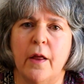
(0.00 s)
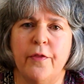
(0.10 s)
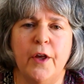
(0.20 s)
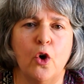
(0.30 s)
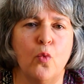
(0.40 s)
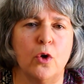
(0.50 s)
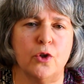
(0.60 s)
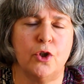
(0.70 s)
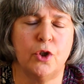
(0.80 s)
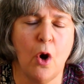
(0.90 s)
there were
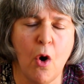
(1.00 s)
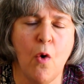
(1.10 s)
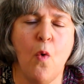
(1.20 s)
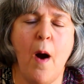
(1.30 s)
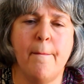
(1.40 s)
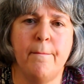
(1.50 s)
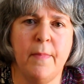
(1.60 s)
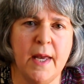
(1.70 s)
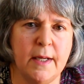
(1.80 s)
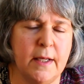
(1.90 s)
so
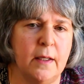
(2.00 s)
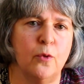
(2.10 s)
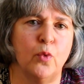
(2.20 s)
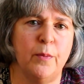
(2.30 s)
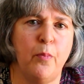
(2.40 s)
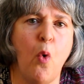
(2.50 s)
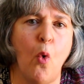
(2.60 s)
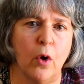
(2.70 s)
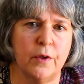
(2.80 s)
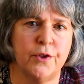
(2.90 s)
many
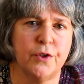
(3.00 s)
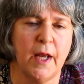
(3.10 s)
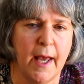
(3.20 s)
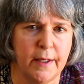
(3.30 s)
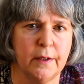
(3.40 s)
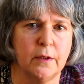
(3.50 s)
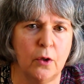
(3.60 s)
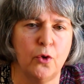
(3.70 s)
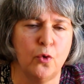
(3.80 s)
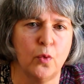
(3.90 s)
reports,
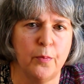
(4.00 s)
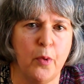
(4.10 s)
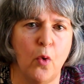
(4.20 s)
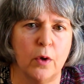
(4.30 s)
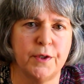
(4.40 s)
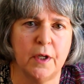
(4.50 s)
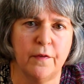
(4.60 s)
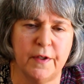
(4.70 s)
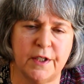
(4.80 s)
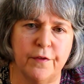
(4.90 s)
anecdotal reports, of its